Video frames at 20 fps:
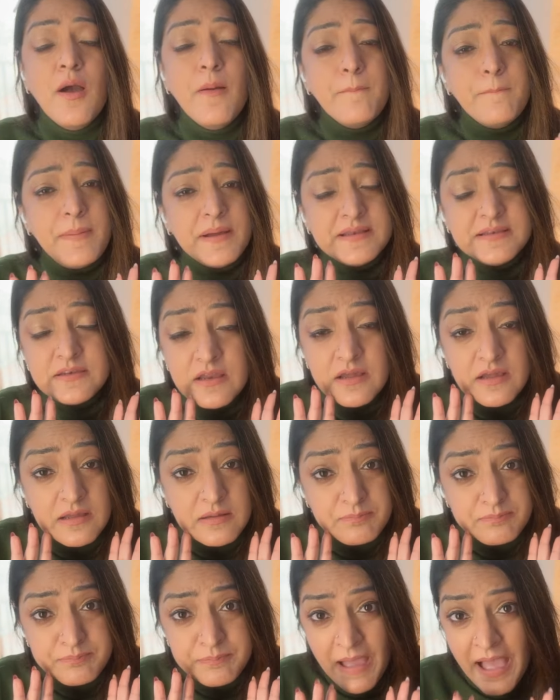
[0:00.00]
But
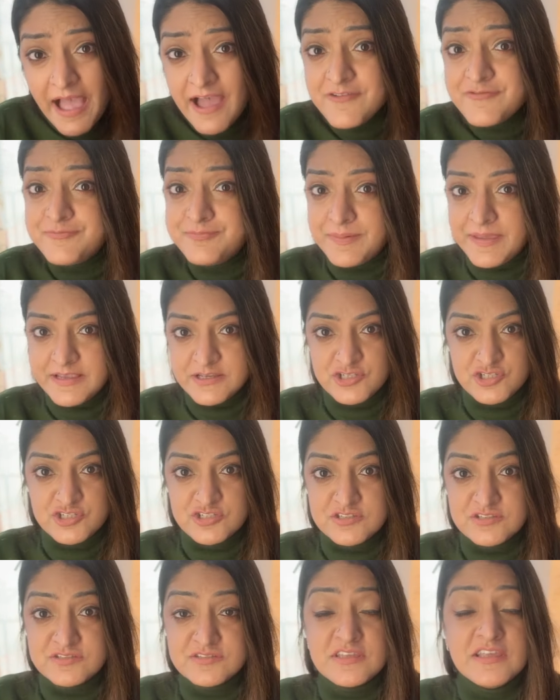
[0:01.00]
have
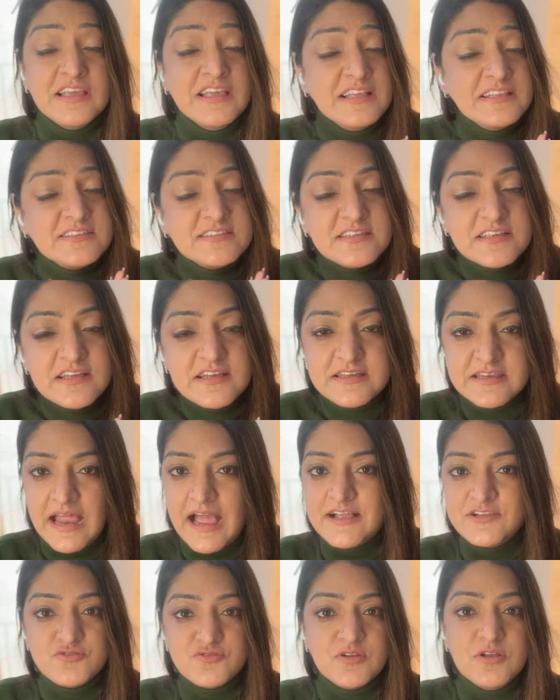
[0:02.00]
patience. It's a
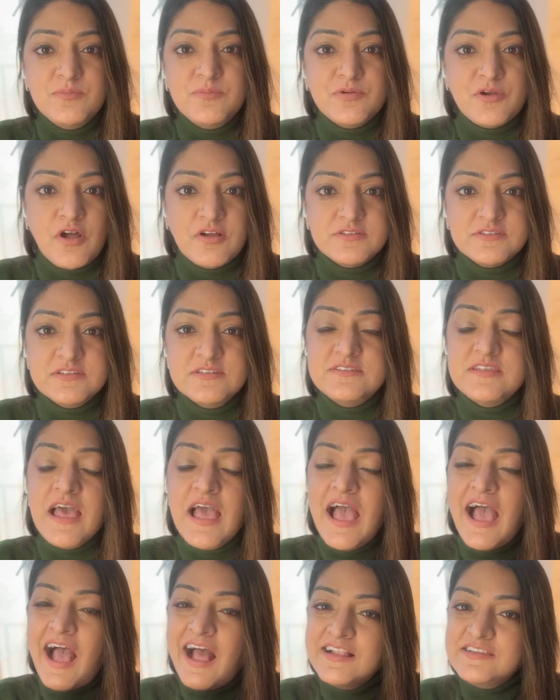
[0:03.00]
gradual process,
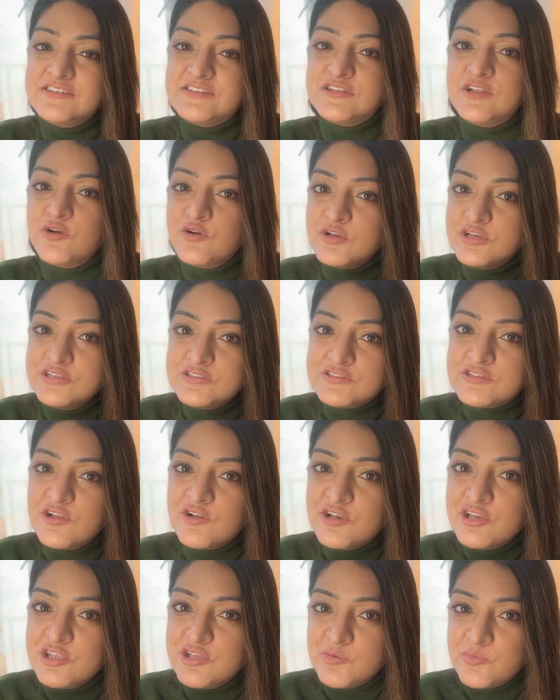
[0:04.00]
and
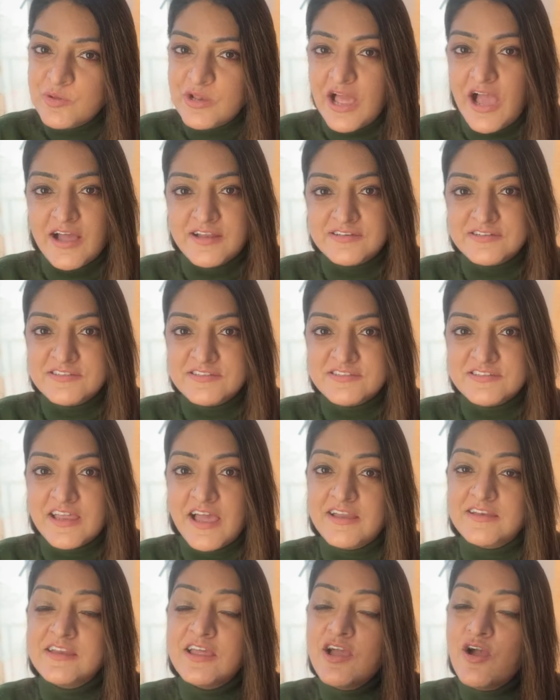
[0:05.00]
slowly you will
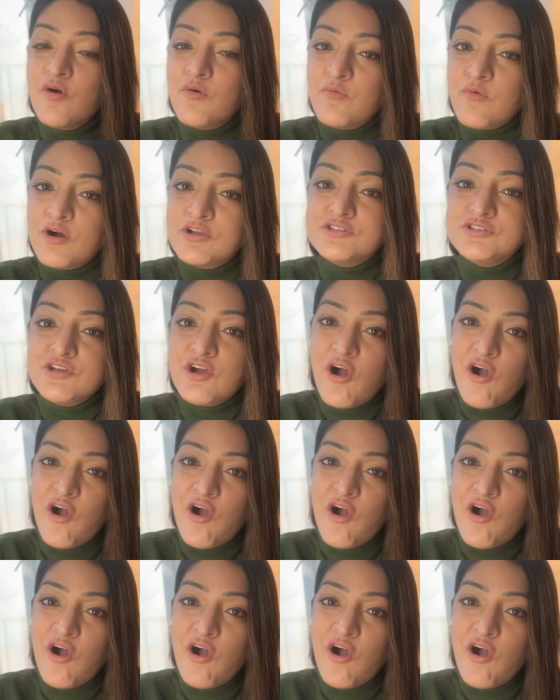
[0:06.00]
understand what your